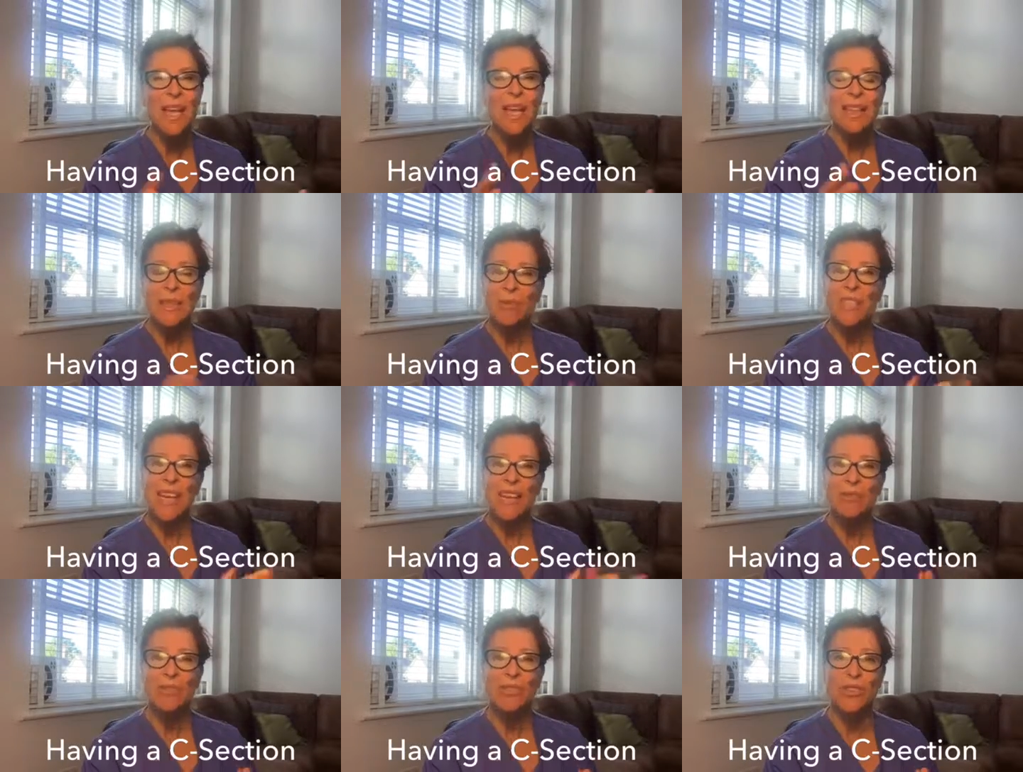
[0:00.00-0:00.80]
Then we
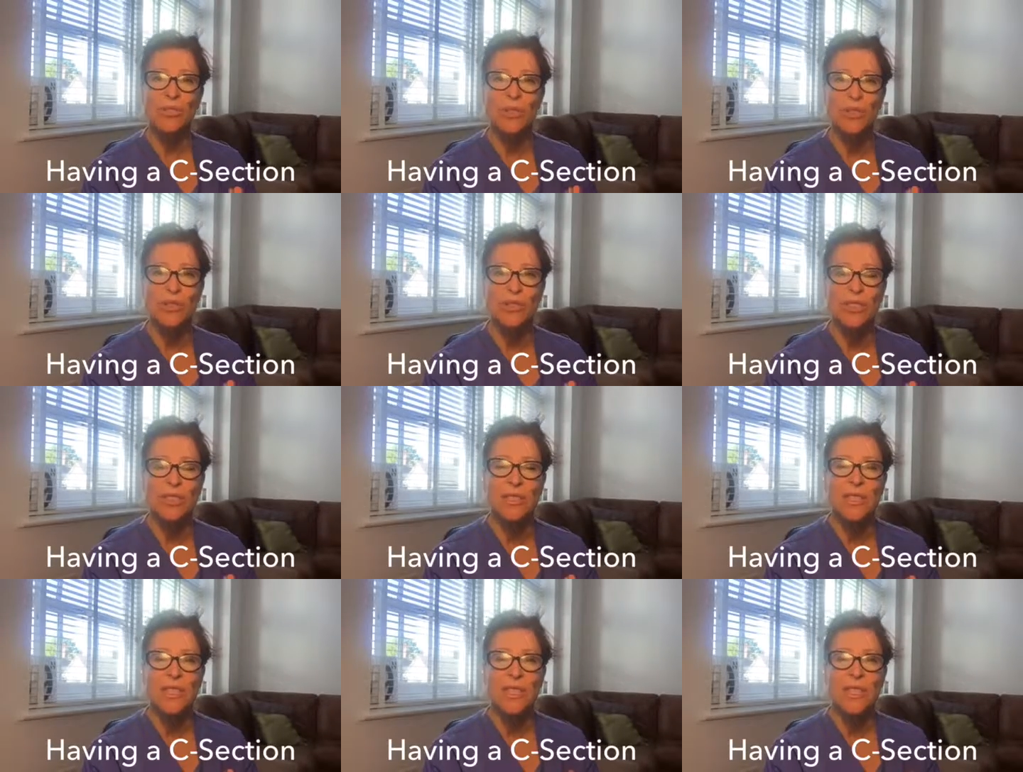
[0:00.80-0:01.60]
take you onto the ward,
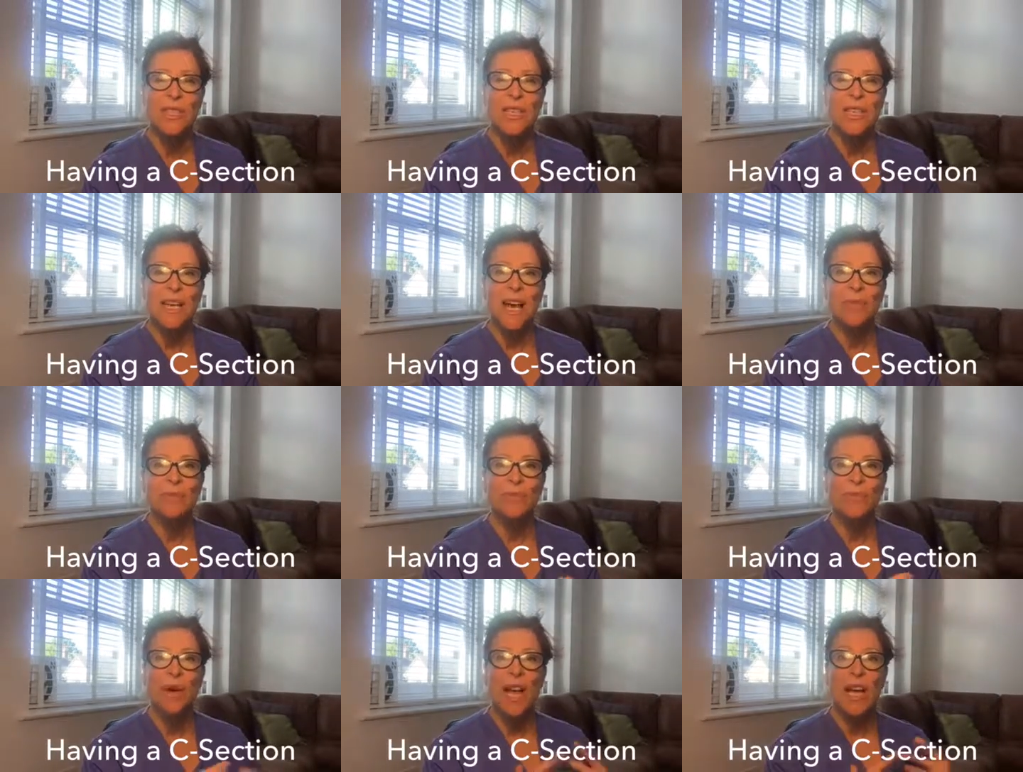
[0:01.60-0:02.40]

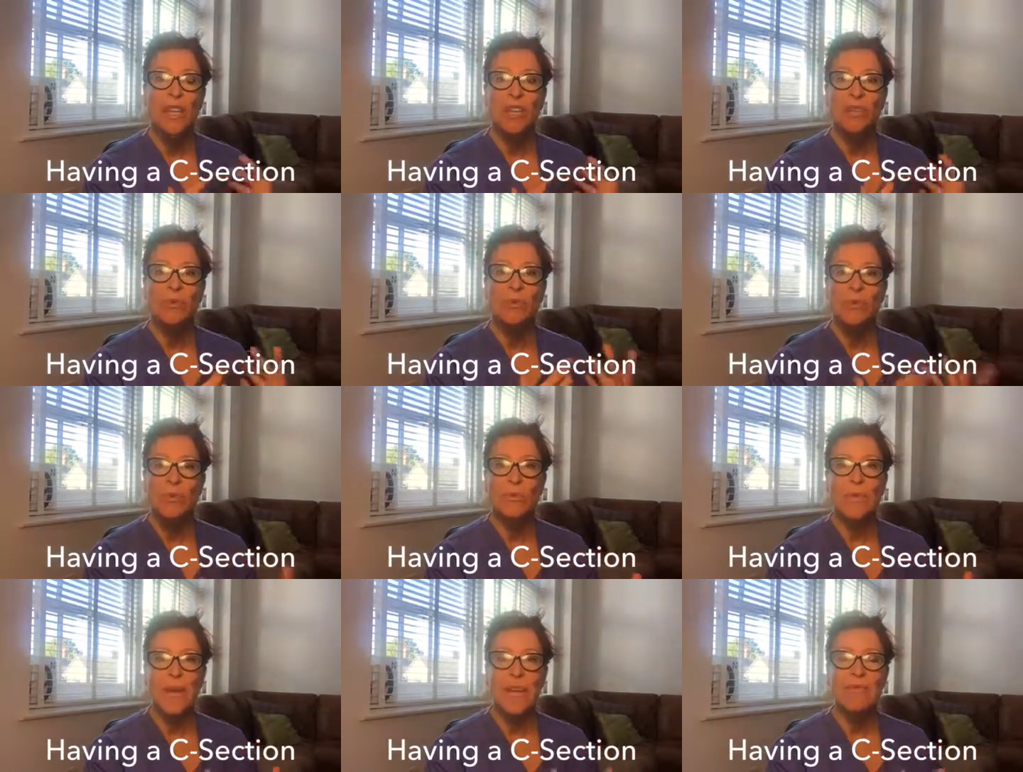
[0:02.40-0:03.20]
where you
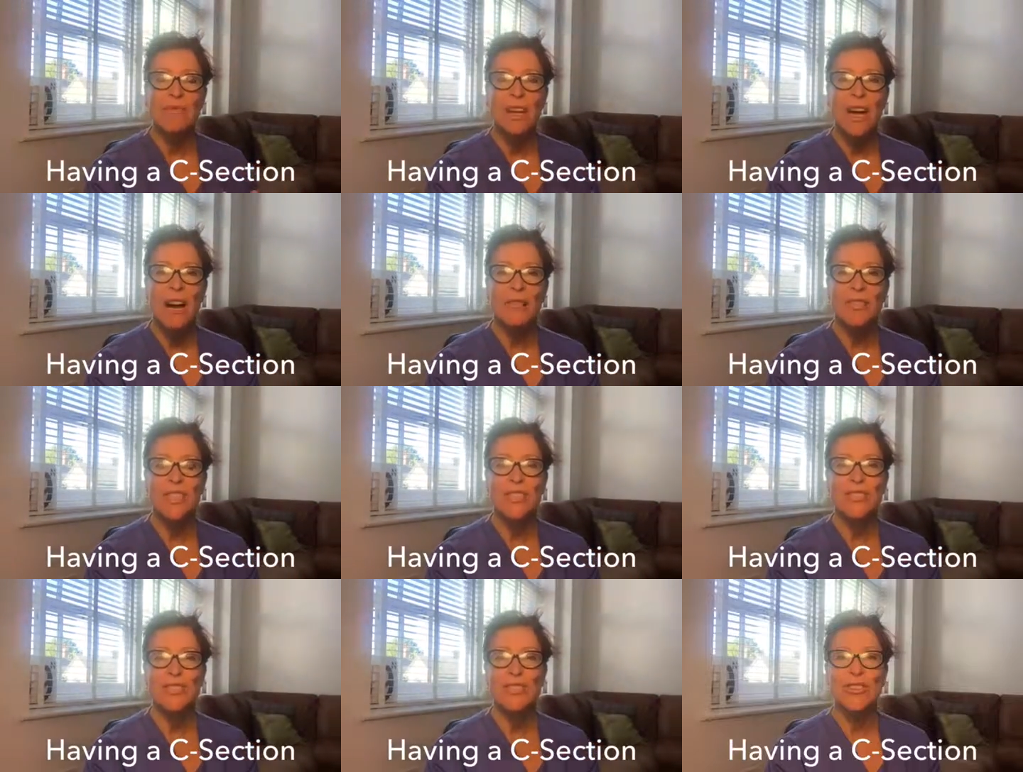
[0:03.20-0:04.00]
will be recovered
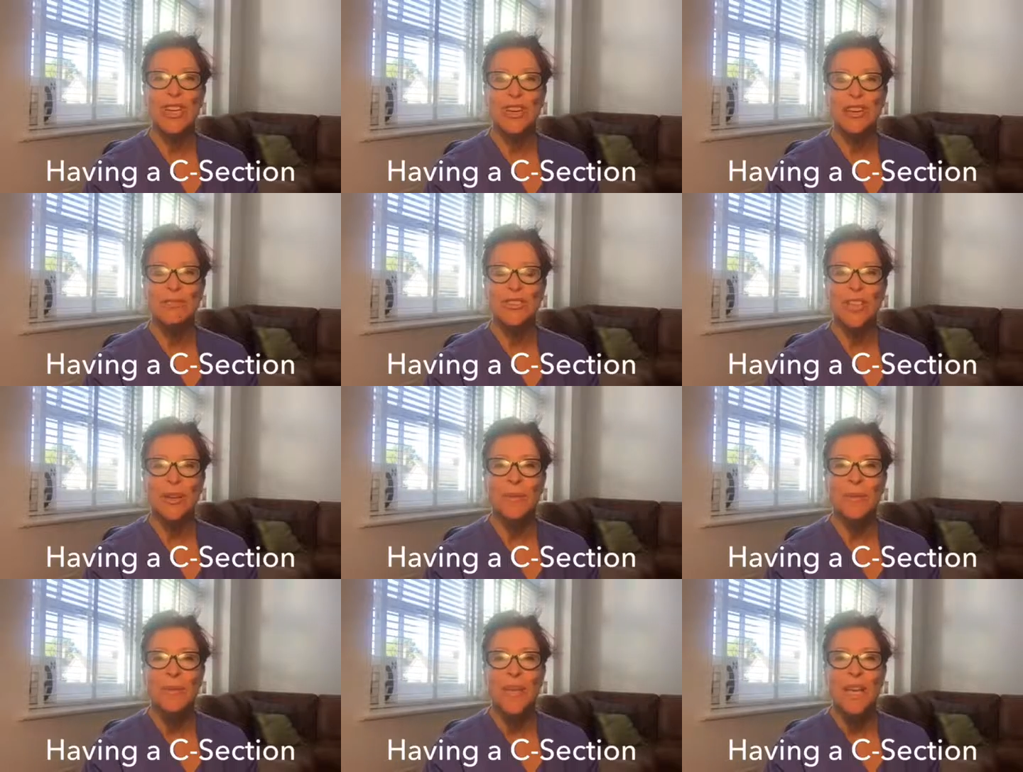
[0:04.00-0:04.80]
and looked after.